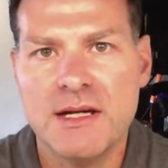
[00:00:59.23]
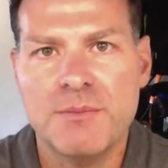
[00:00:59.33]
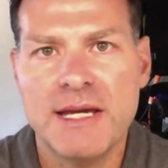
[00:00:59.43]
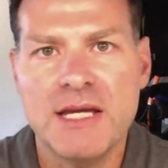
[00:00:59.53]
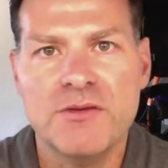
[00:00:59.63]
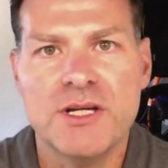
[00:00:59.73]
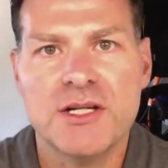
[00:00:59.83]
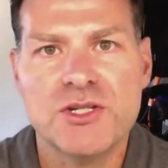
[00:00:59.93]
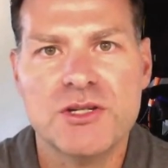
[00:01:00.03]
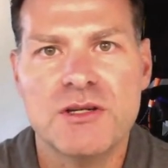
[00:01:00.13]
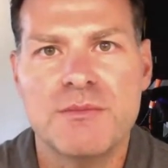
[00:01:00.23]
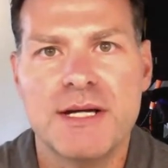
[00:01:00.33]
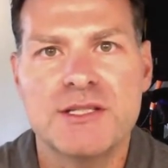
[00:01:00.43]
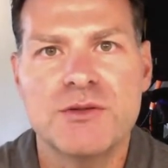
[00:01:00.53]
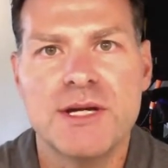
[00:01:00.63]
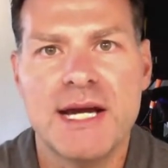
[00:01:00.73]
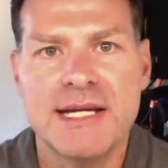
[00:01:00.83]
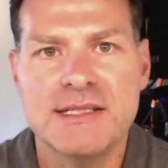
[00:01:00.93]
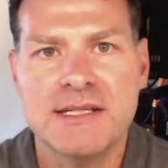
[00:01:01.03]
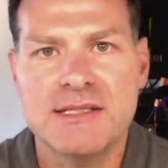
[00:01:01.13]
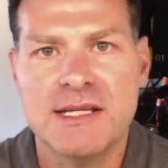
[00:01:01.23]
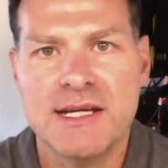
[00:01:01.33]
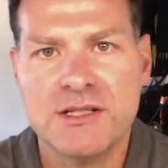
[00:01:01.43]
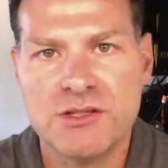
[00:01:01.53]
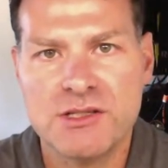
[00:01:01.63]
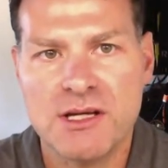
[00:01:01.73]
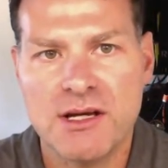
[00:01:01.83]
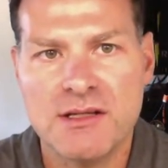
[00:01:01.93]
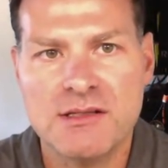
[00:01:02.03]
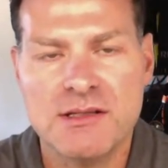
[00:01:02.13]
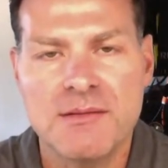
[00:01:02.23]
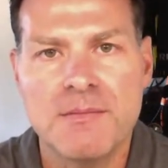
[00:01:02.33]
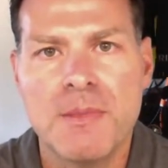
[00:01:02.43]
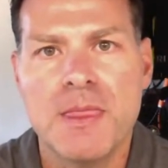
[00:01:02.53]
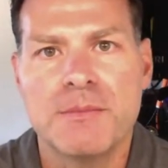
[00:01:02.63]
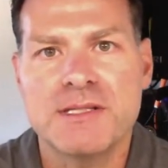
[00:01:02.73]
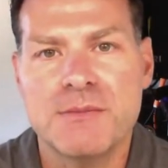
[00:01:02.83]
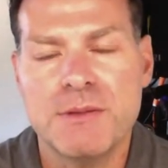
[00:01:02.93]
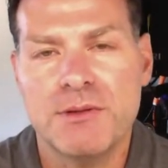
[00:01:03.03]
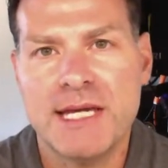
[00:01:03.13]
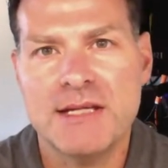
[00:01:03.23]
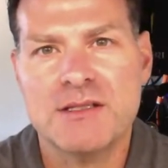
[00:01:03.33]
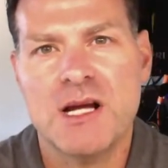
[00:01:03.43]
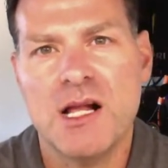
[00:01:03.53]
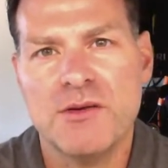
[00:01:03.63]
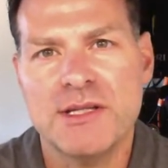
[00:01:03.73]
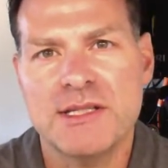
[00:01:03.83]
pain reduction by doing high intensity exercise, but some people can't tolerate